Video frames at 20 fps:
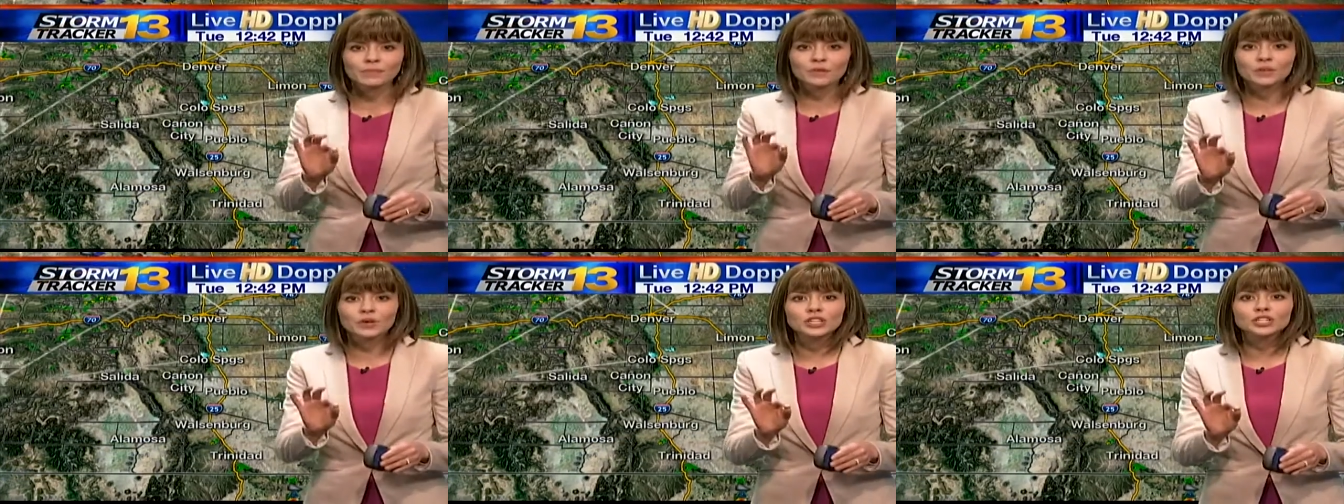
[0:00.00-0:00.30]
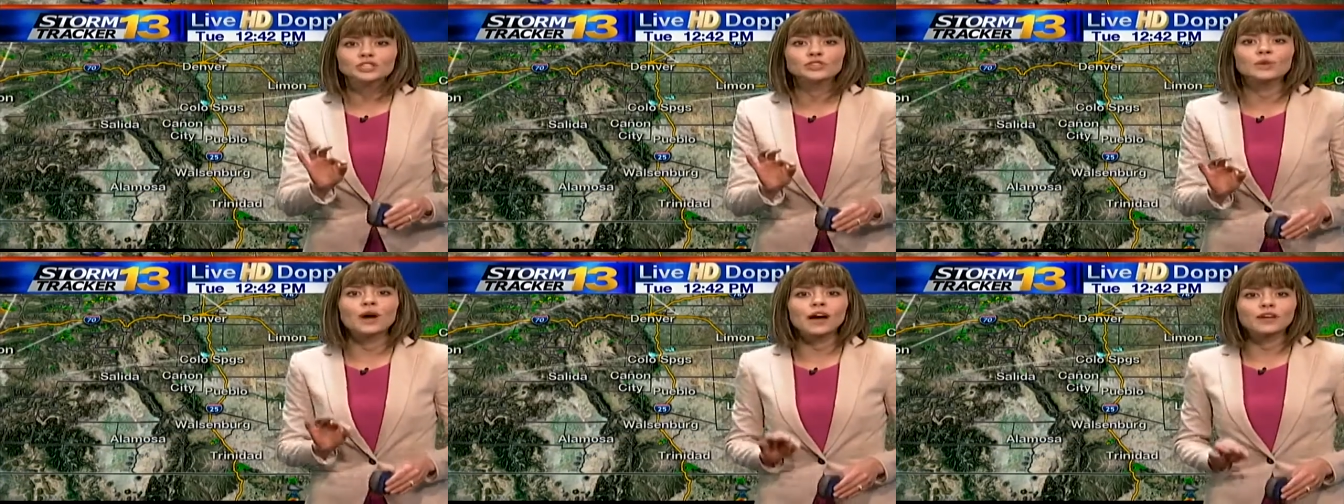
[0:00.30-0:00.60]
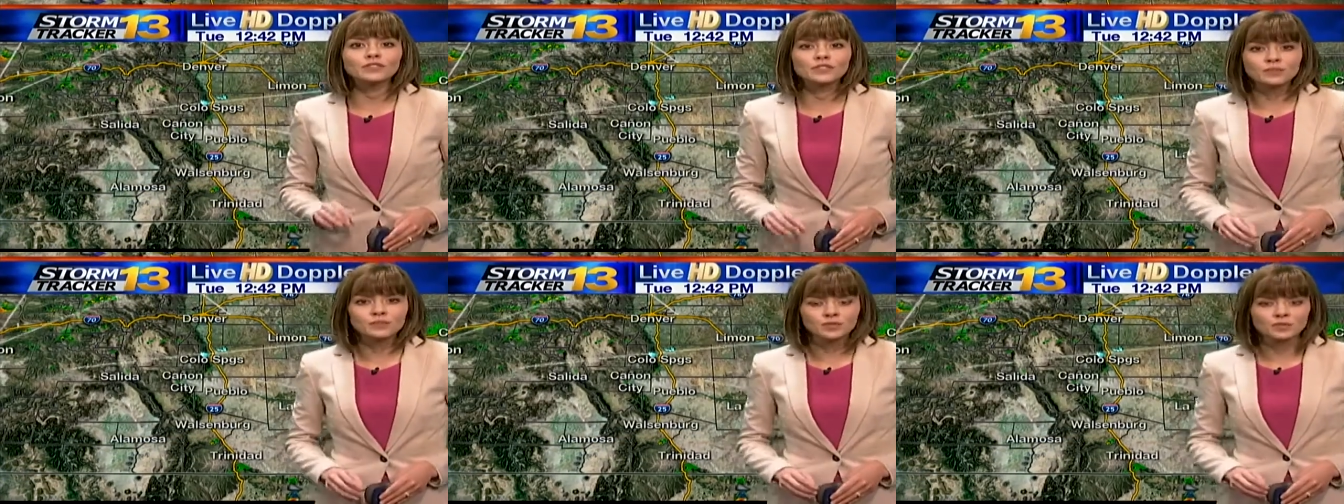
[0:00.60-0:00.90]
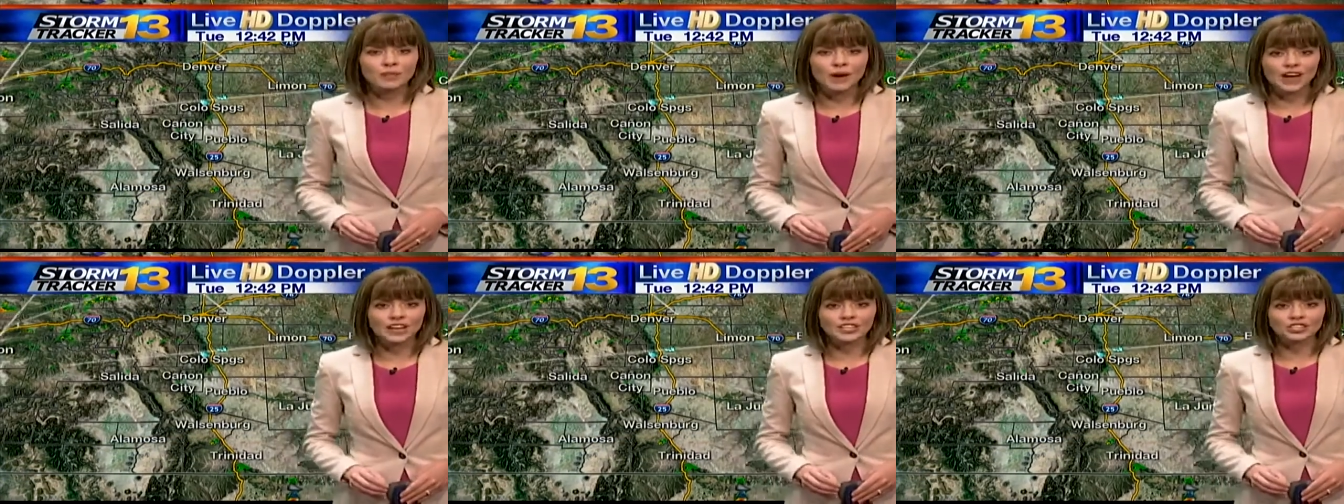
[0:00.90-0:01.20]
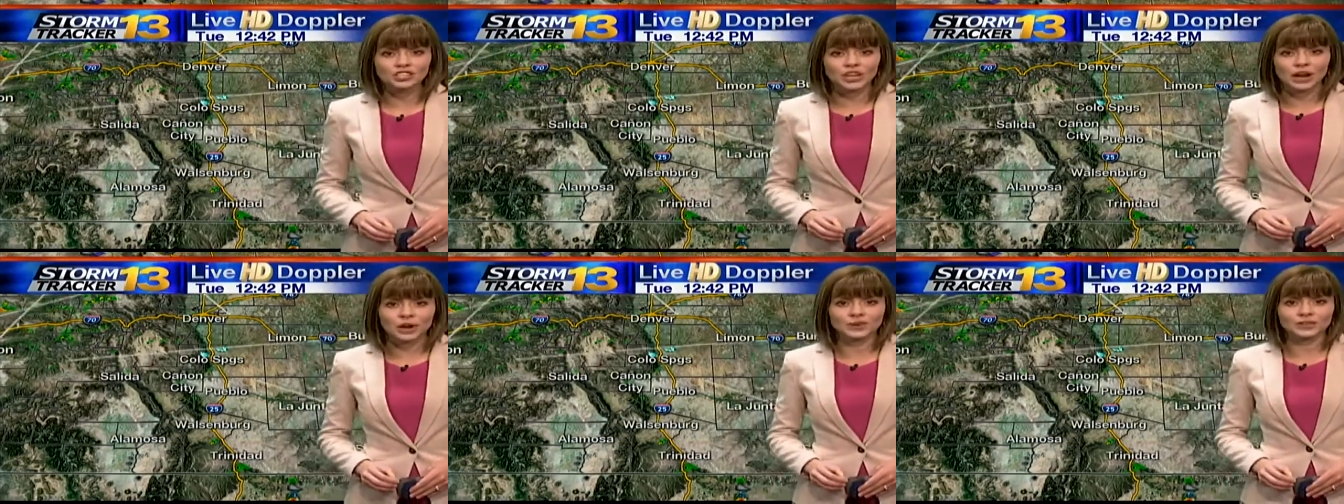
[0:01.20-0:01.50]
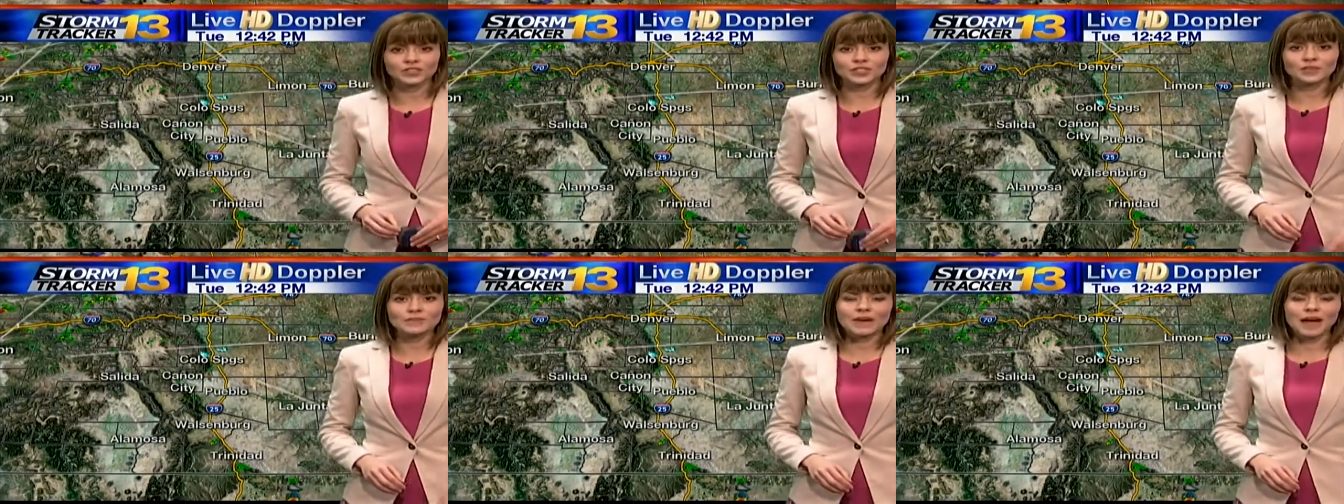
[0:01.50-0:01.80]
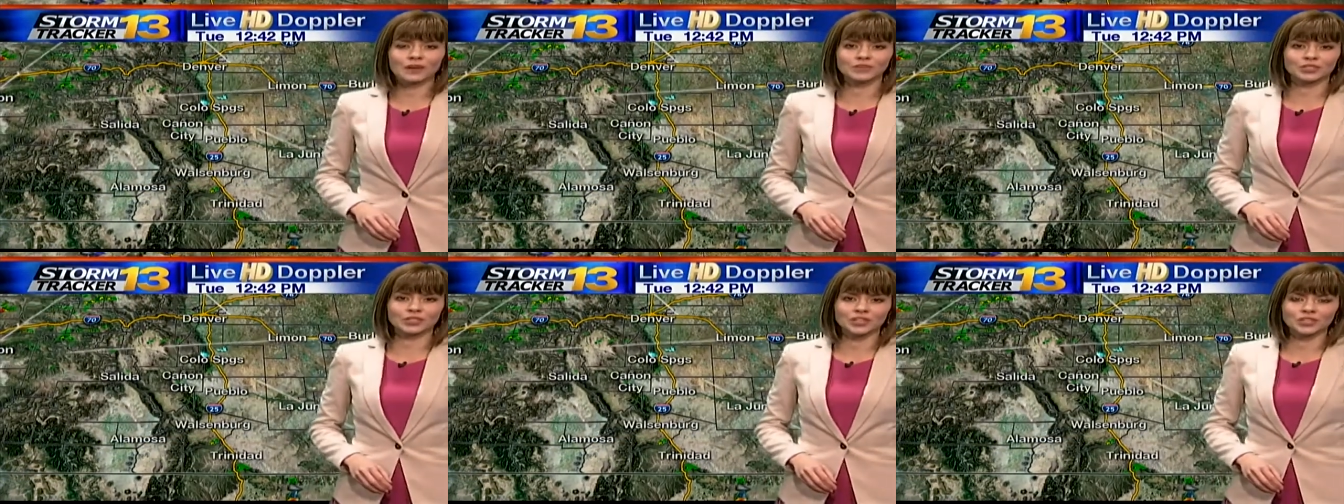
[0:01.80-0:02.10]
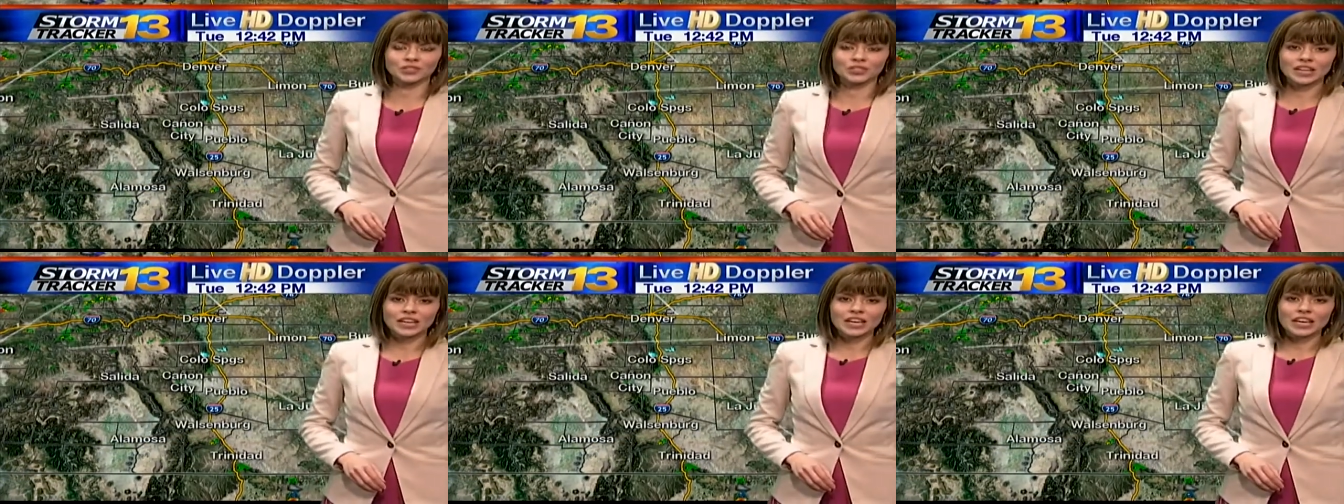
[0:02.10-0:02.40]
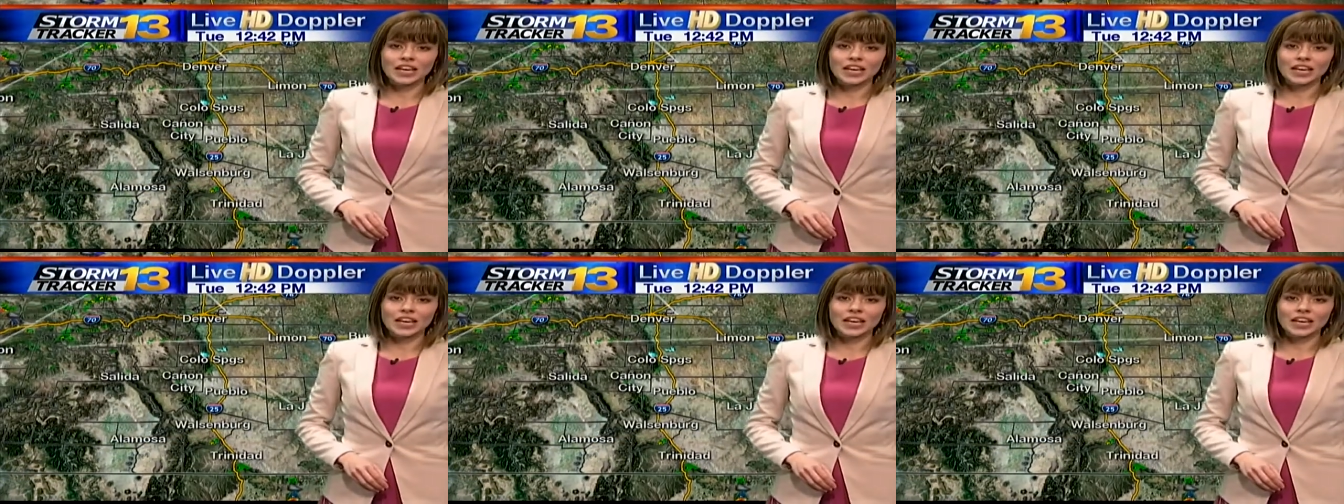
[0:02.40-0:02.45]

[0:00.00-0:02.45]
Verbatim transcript: but we do have some spotty showers in the mountains